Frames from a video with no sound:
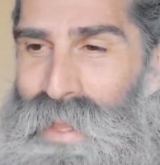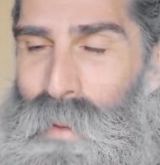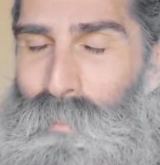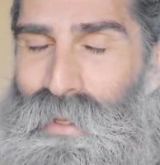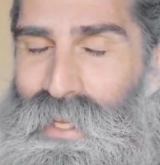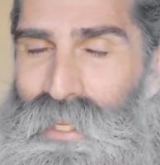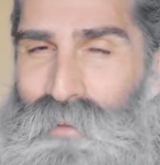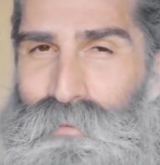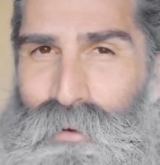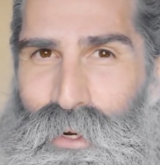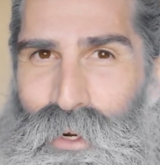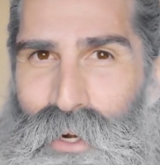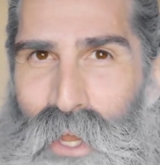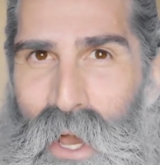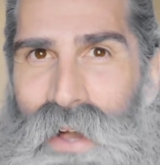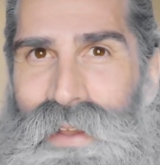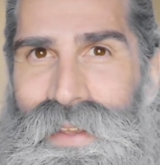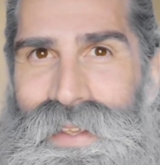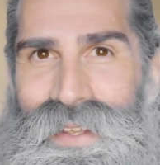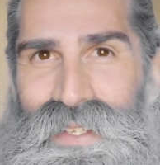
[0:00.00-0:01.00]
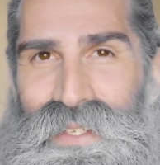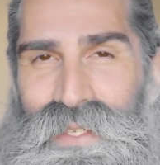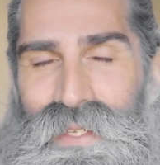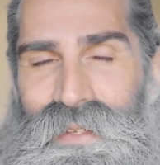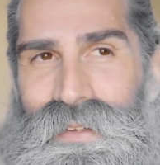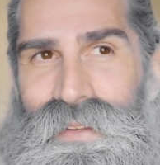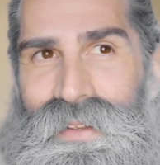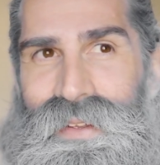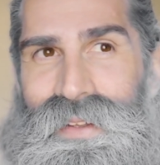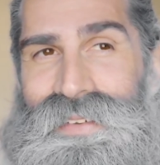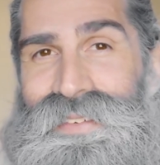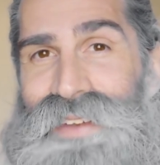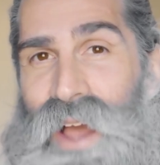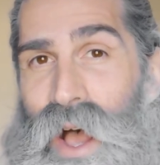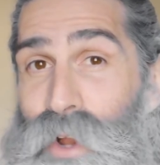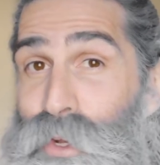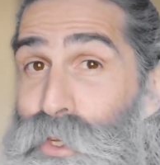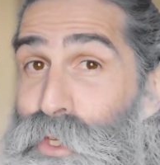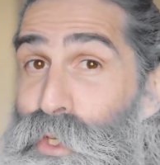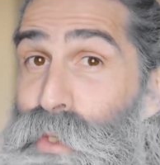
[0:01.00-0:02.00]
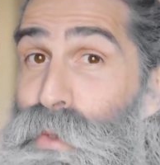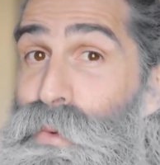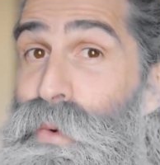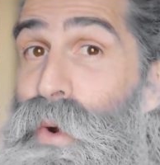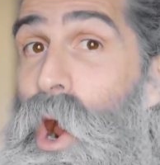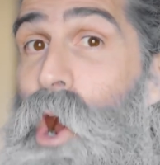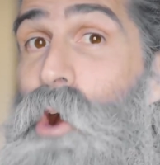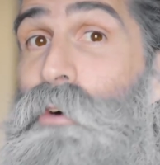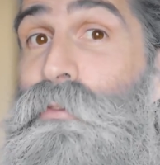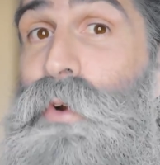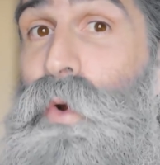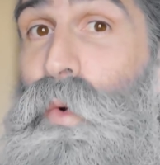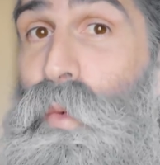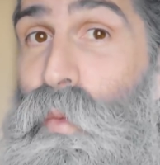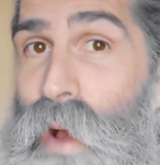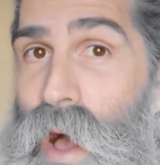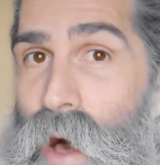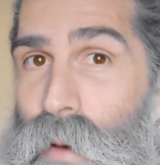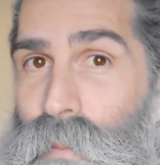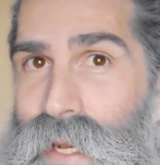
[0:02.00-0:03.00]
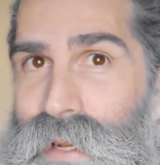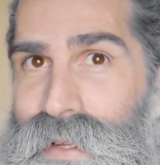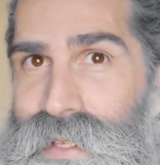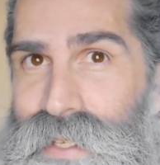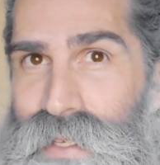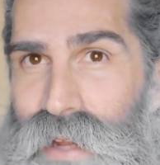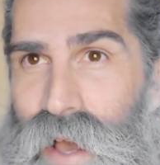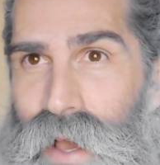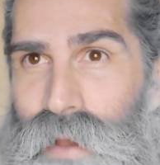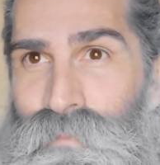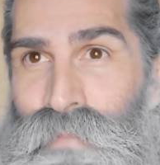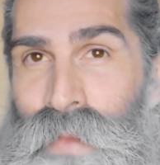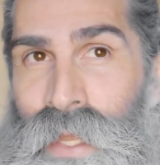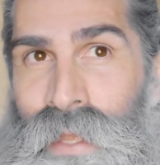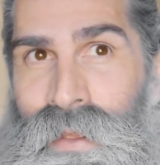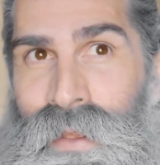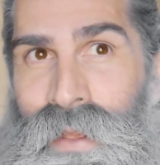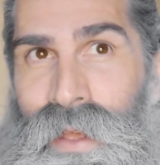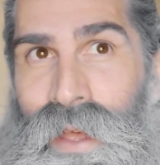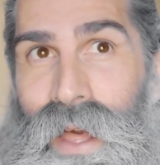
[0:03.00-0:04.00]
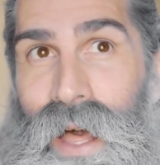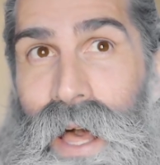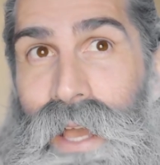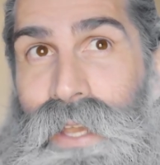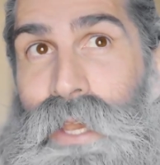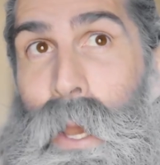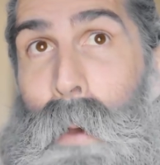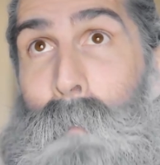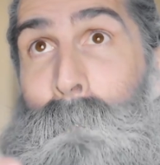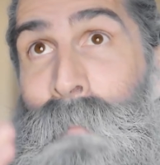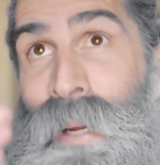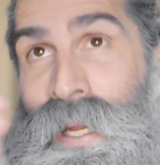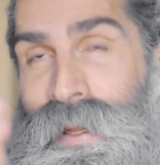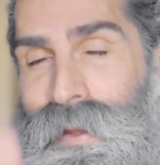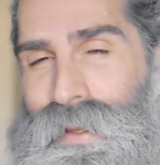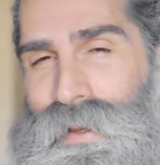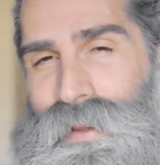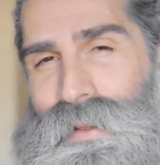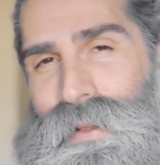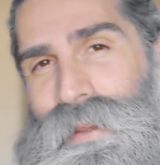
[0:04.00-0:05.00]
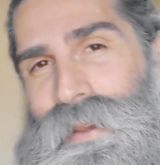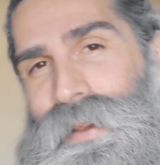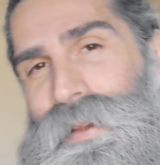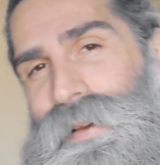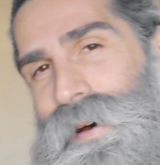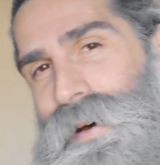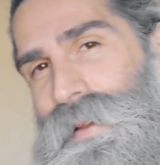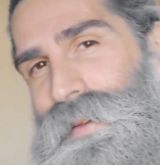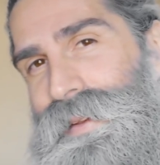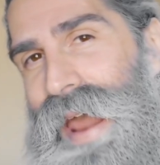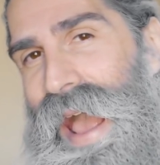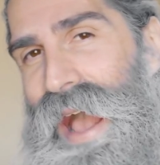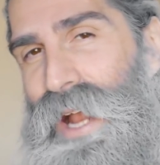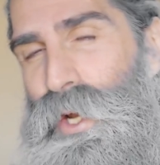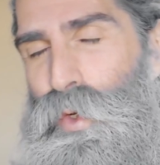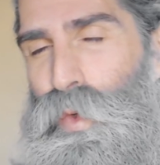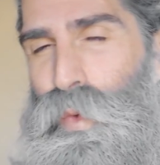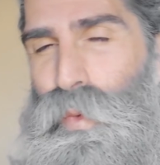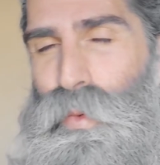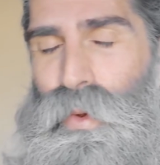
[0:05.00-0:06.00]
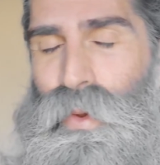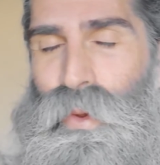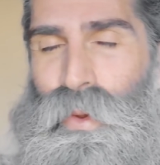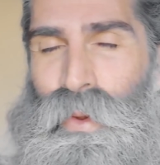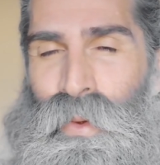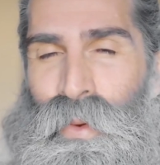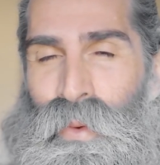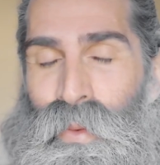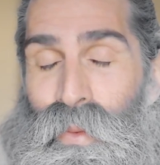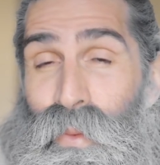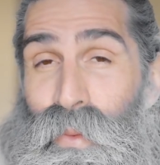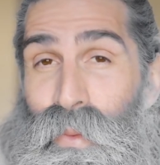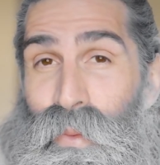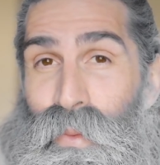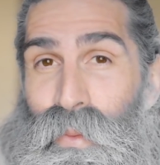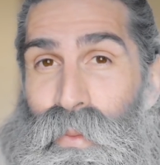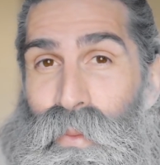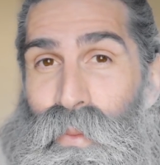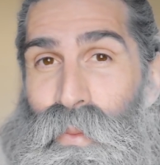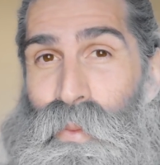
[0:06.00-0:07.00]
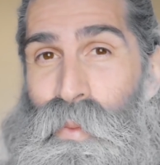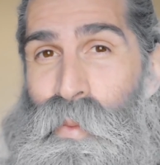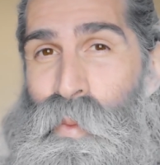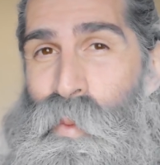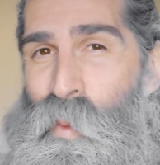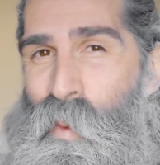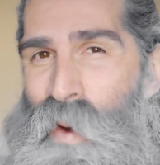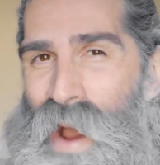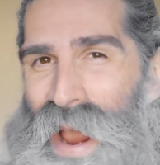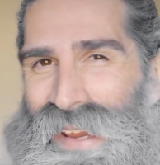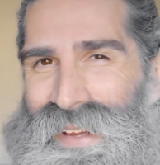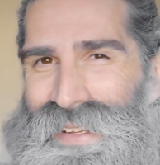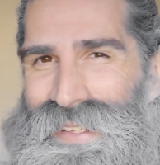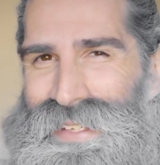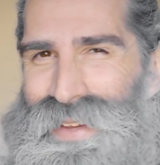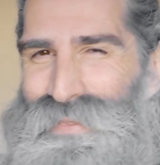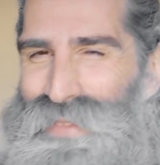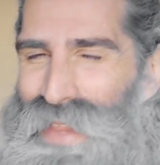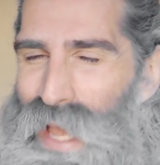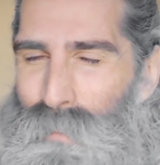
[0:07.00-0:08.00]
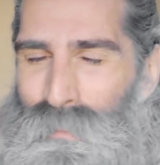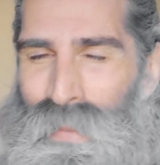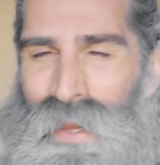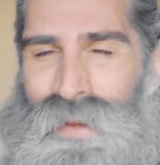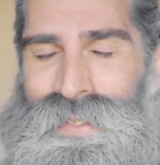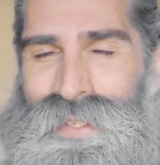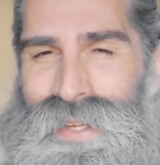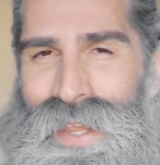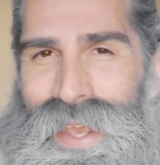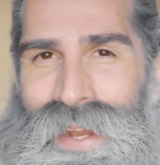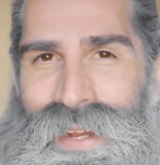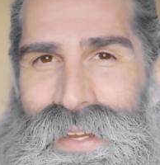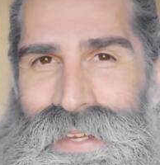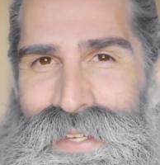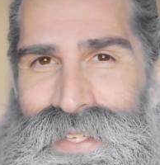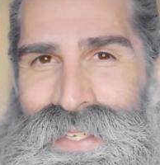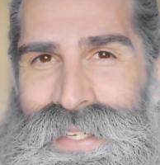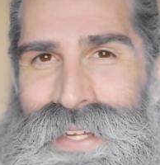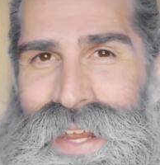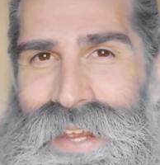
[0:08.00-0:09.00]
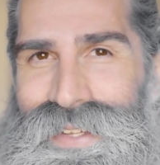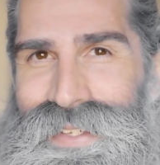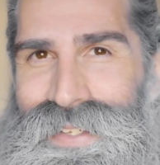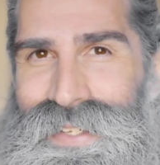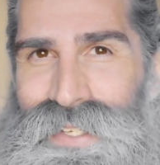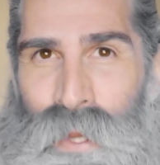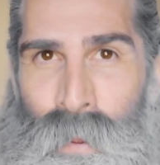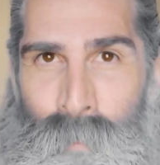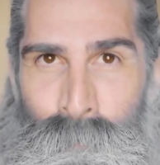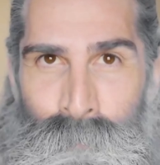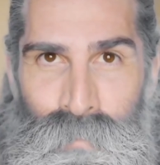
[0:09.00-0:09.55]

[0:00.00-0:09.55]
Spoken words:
believe it or not, it's not too overwhelming. It's not a completely unnatural white, if that makes any sense.